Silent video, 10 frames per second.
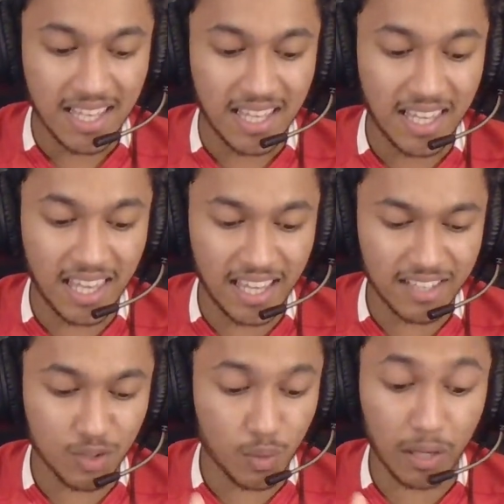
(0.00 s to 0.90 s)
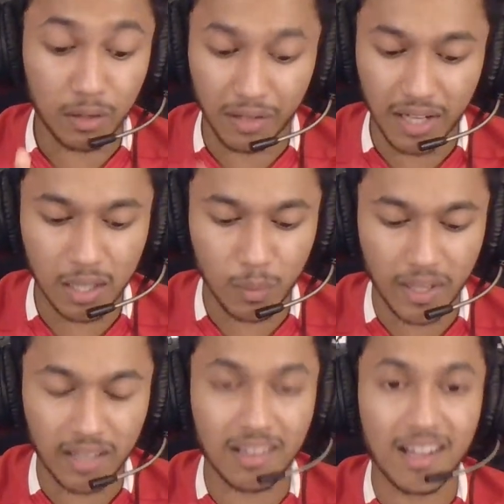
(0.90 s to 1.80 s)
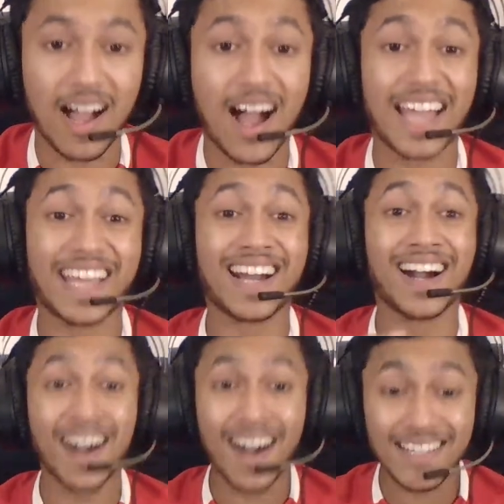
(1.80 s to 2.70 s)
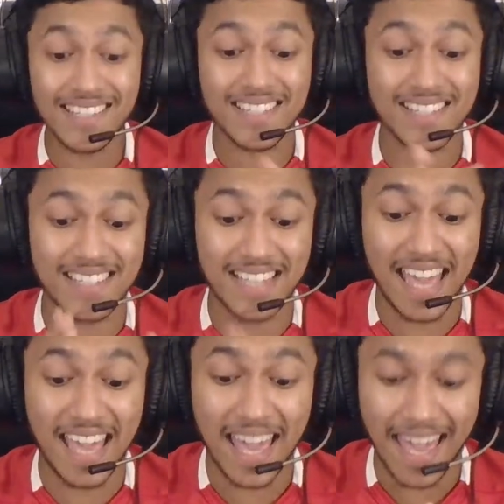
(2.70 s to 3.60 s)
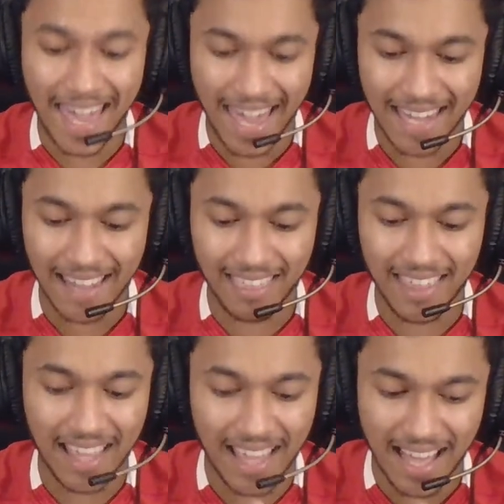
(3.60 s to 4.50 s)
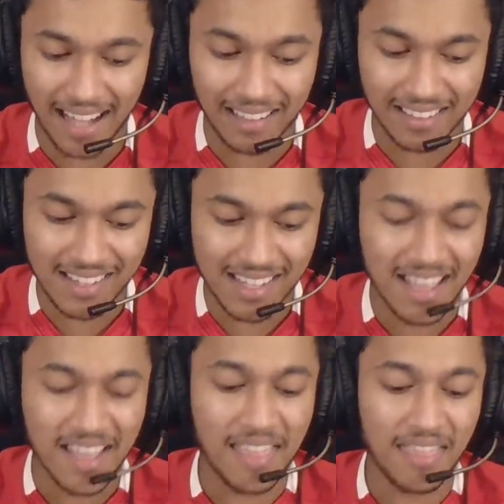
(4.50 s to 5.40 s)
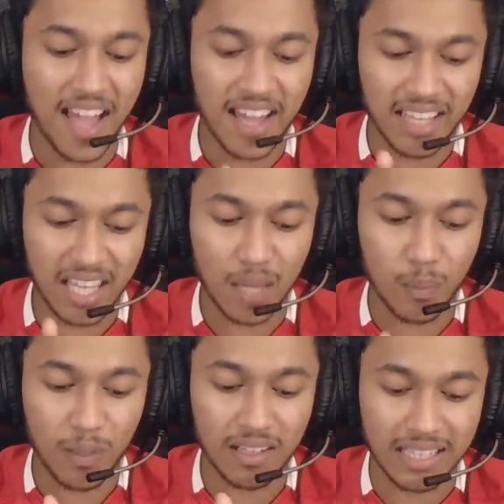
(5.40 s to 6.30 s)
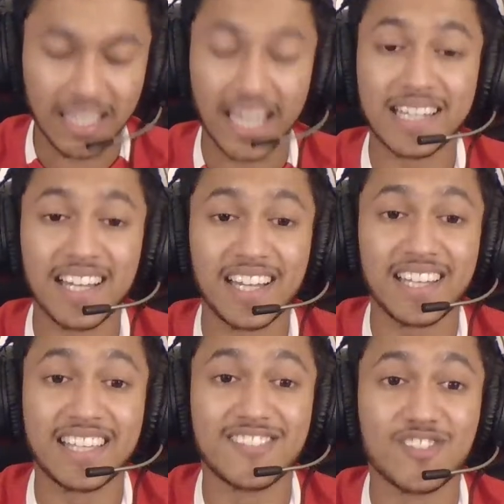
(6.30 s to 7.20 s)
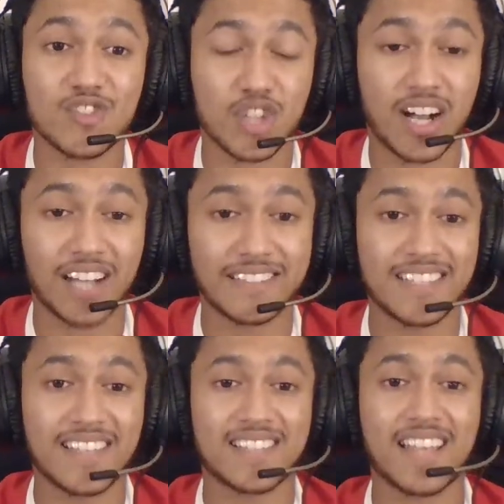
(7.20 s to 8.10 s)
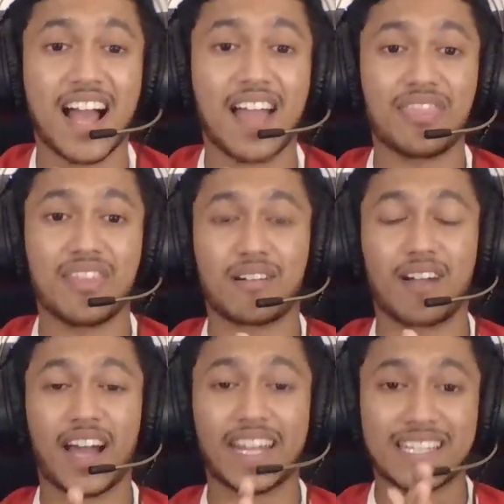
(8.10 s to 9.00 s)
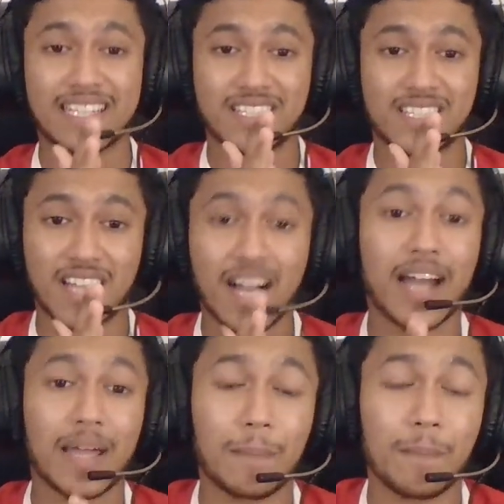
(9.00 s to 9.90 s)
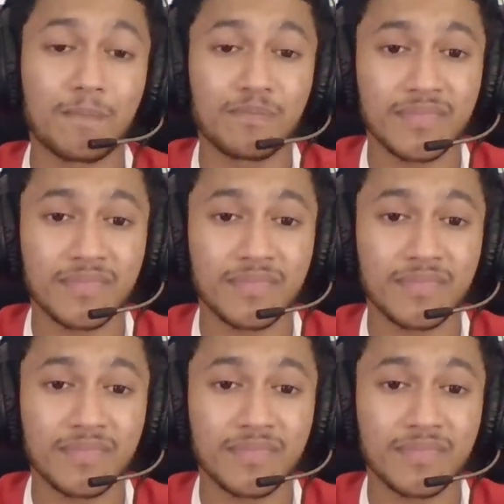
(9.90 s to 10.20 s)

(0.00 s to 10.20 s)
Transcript: He is doing really well. I can't say anything else than he will get his chances at the right time.